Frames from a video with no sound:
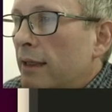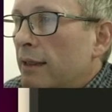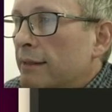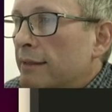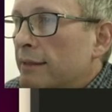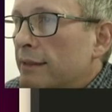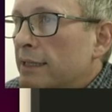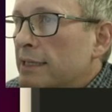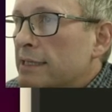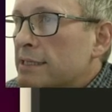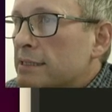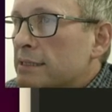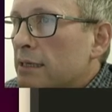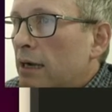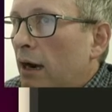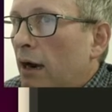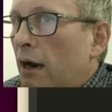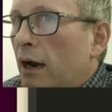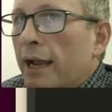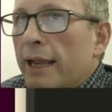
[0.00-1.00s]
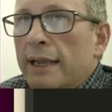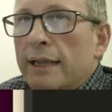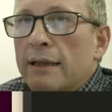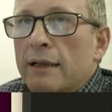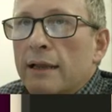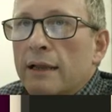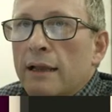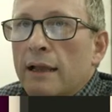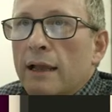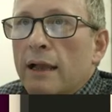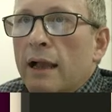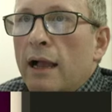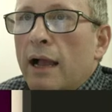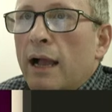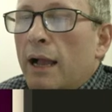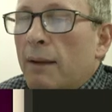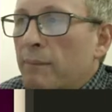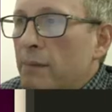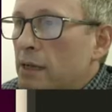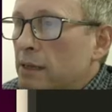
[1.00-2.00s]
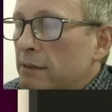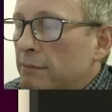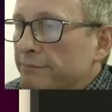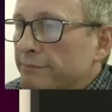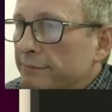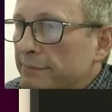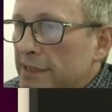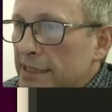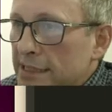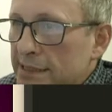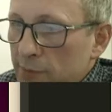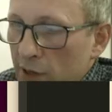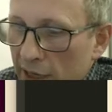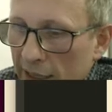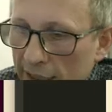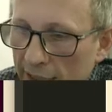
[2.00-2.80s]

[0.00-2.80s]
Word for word: this I um, this might